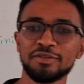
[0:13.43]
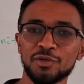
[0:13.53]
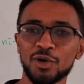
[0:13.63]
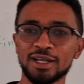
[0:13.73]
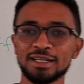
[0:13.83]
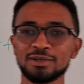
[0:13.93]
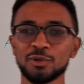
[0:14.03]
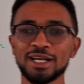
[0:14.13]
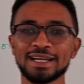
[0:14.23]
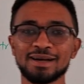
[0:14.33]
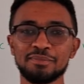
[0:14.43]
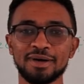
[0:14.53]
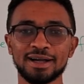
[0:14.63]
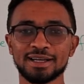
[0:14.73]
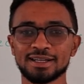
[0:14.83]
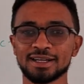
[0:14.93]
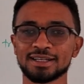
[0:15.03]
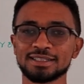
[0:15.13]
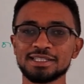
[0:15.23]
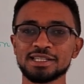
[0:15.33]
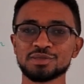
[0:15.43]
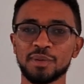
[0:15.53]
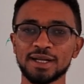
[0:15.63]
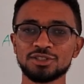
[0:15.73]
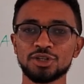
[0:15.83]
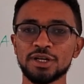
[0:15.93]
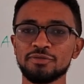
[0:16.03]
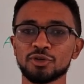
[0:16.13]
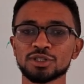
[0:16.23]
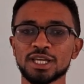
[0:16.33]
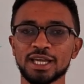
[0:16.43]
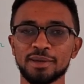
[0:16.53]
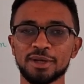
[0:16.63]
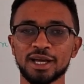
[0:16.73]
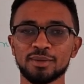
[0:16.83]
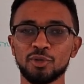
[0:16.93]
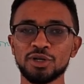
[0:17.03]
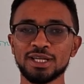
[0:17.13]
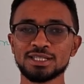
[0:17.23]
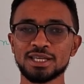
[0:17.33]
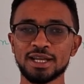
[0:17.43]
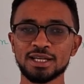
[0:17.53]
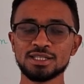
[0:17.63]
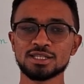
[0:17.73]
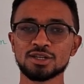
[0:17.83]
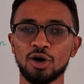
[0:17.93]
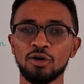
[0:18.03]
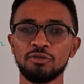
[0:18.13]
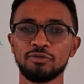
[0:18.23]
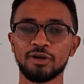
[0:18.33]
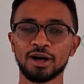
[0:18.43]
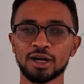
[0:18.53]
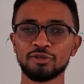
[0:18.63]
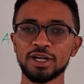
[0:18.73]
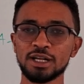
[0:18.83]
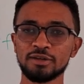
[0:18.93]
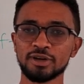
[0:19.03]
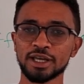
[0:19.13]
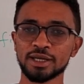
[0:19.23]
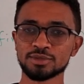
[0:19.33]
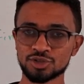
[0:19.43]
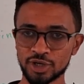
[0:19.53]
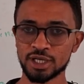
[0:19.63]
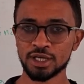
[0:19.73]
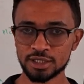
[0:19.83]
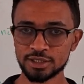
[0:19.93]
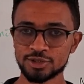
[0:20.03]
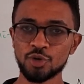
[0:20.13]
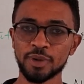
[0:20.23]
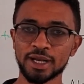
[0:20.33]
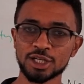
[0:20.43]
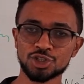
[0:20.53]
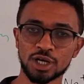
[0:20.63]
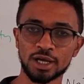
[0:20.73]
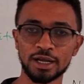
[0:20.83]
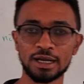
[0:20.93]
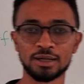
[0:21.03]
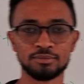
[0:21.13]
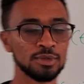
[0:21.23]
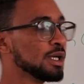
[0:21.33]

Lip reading: everyone, welcome back. This is part 3 for the chemical bonding series of grade 11 chemistry, the Ethiopian national curriculum.